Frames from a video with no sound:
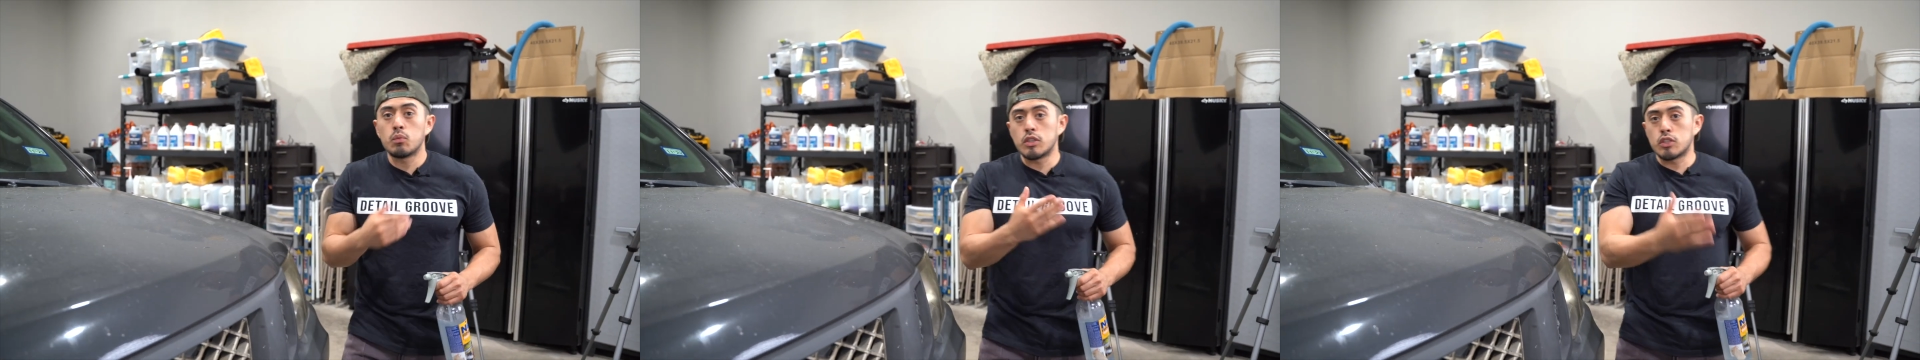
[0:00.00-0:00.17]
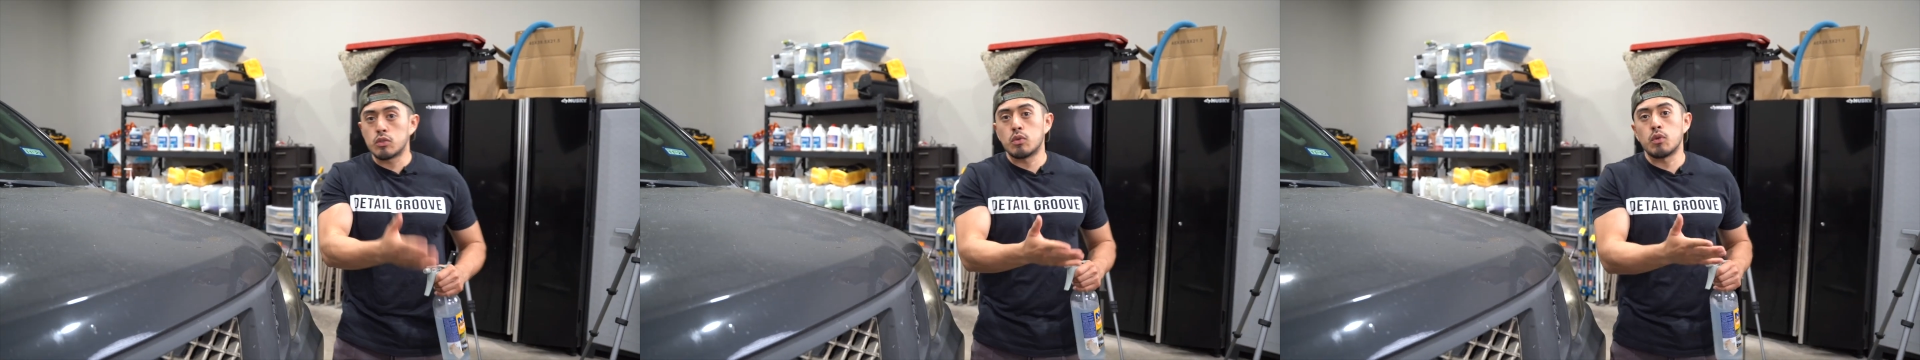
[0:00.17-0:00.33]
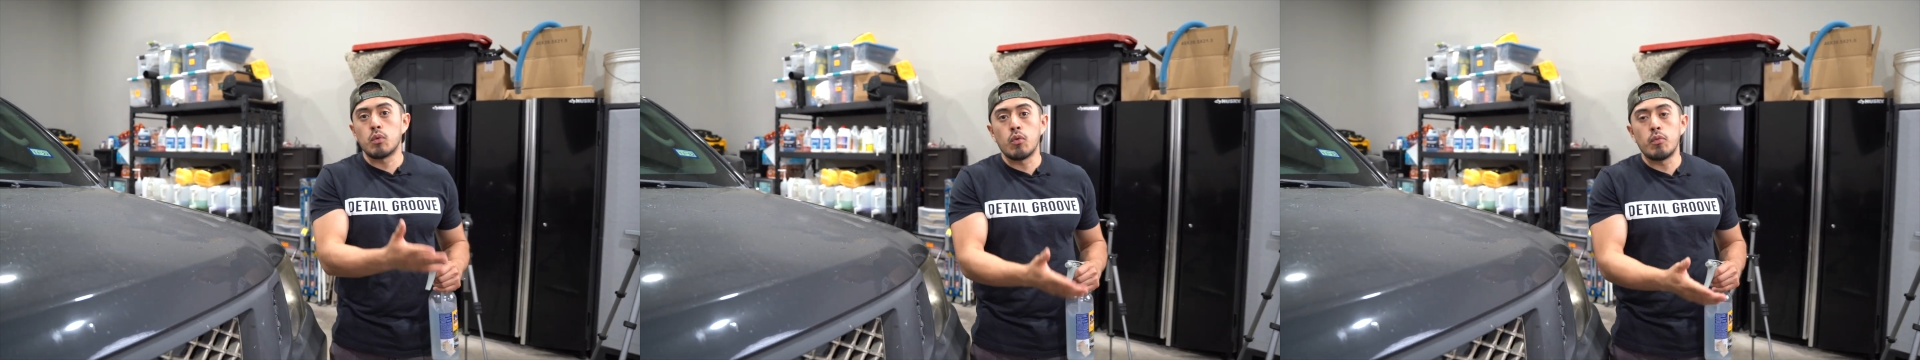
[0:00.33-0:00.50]
which
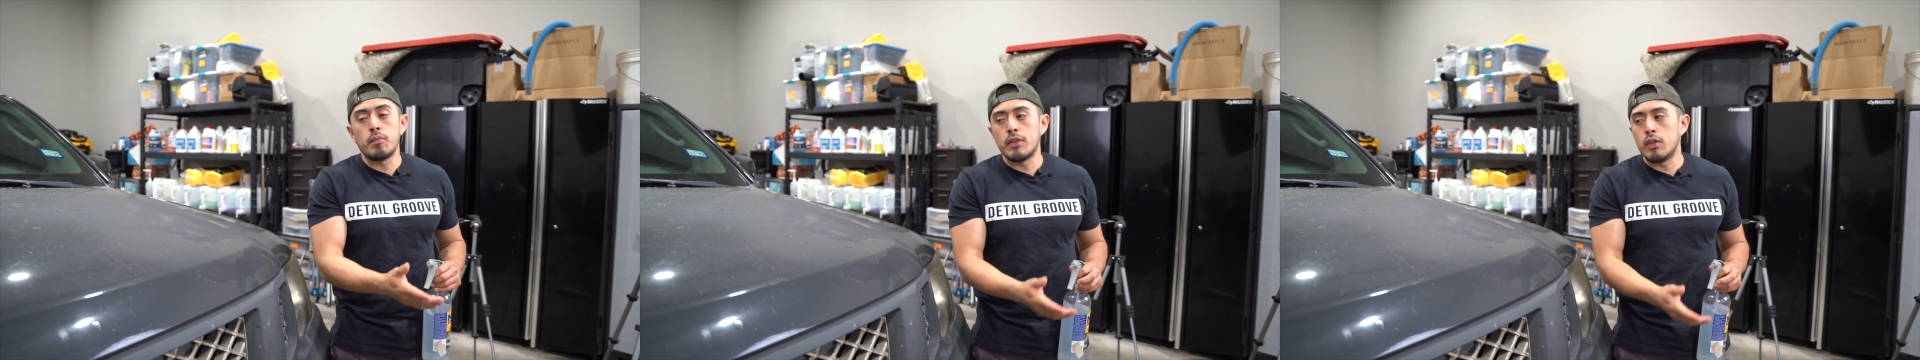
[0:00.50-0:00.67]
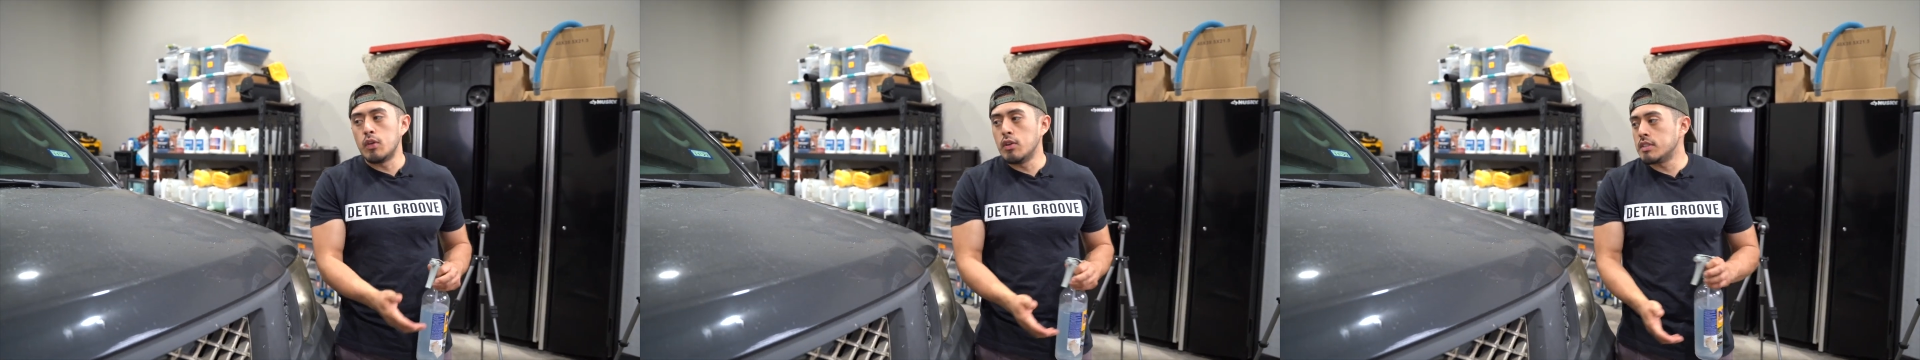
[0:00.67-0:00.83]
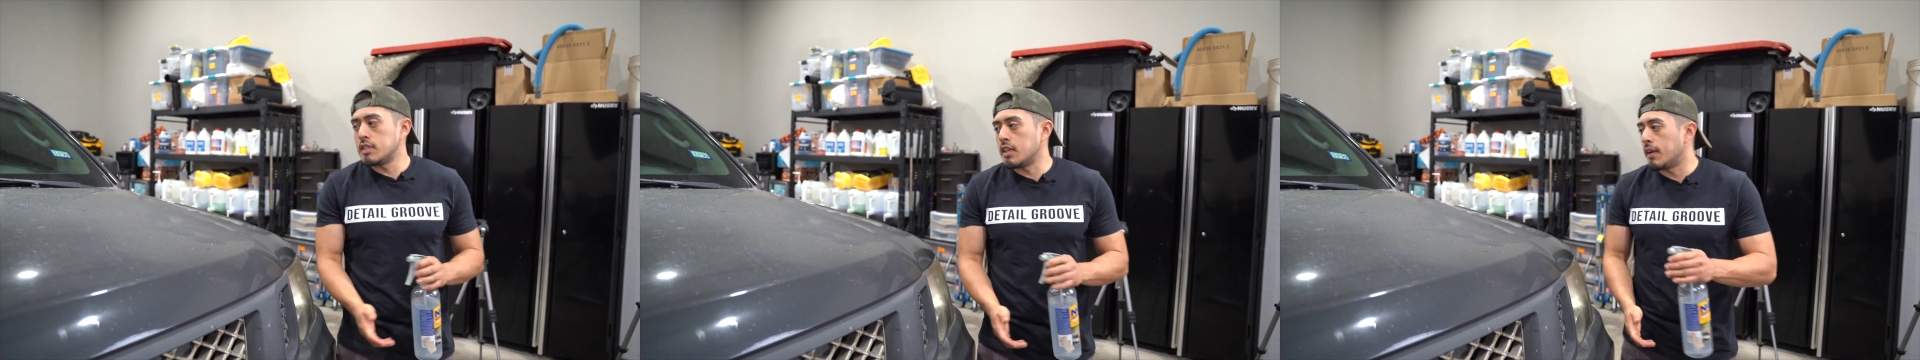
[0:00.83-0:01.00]
is what we'll be
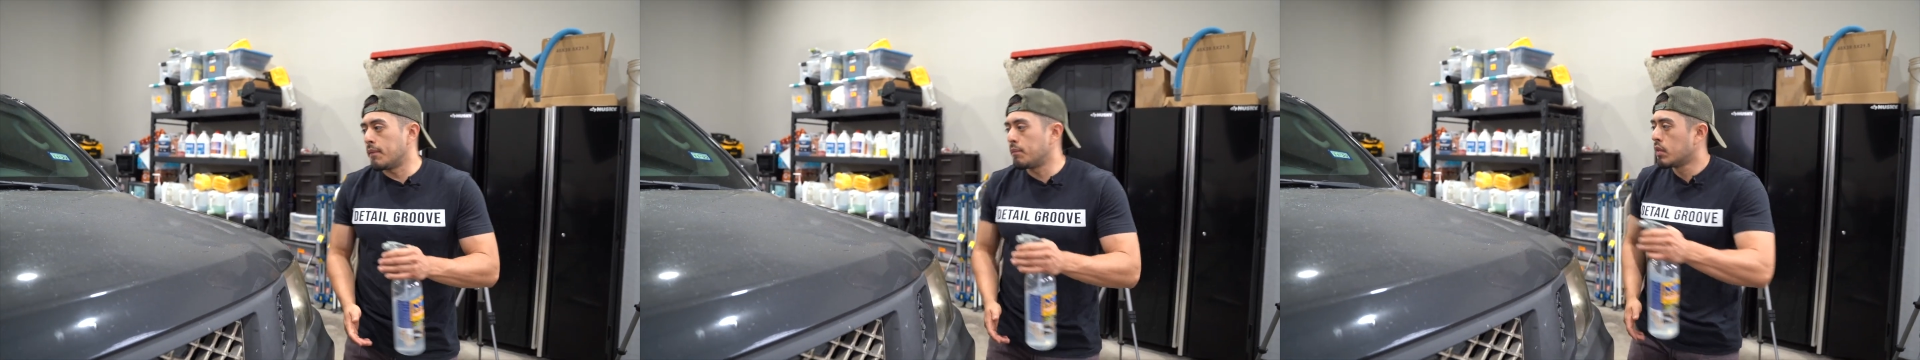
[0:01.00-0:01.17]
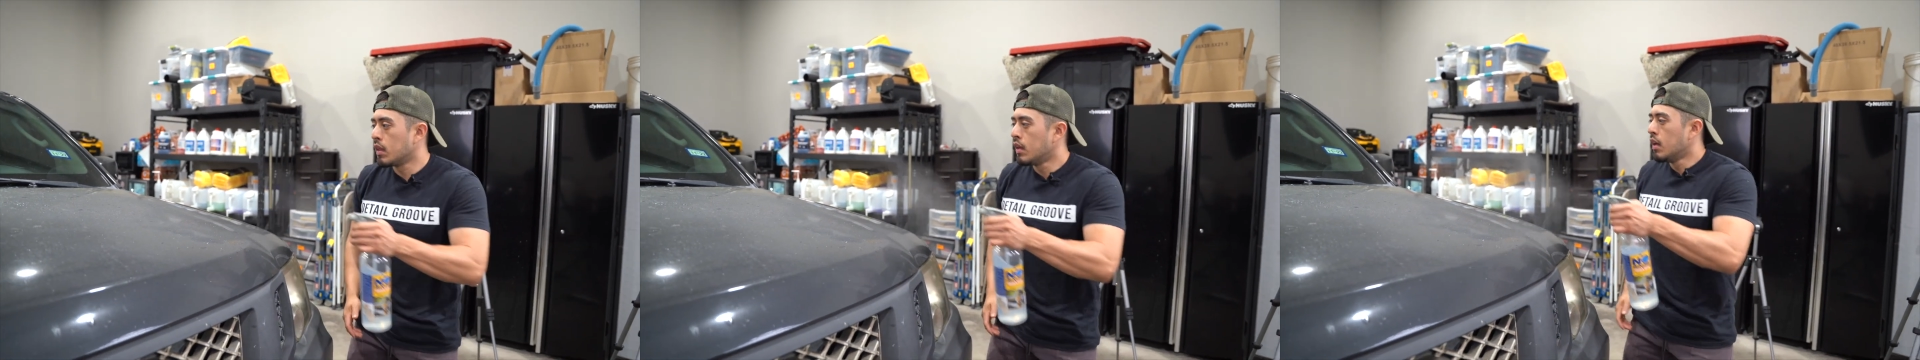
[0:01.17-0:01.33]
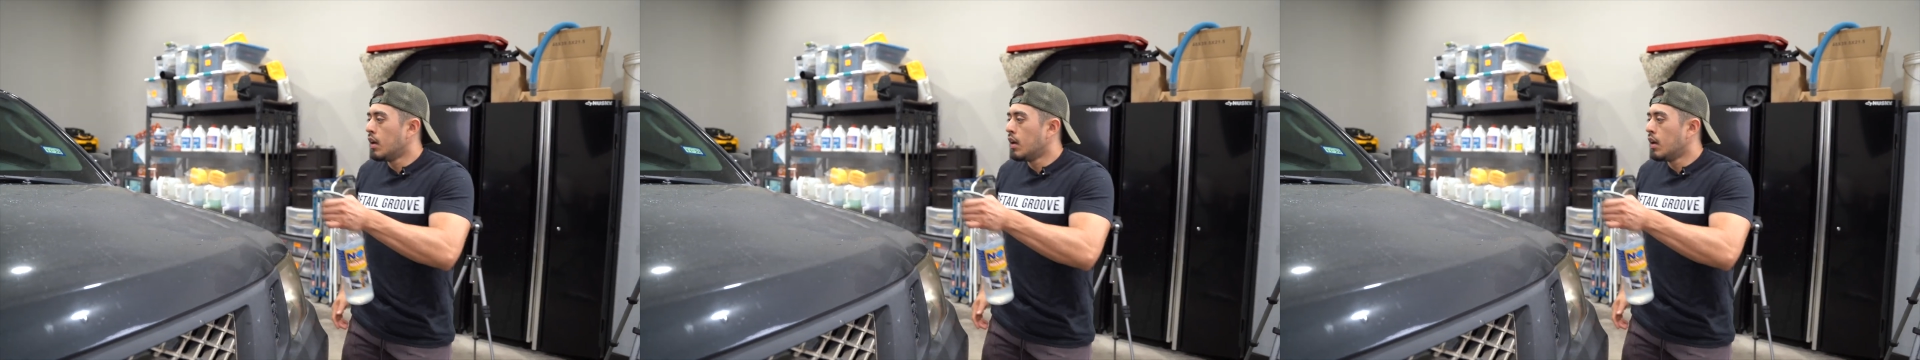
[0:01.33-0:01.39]
using,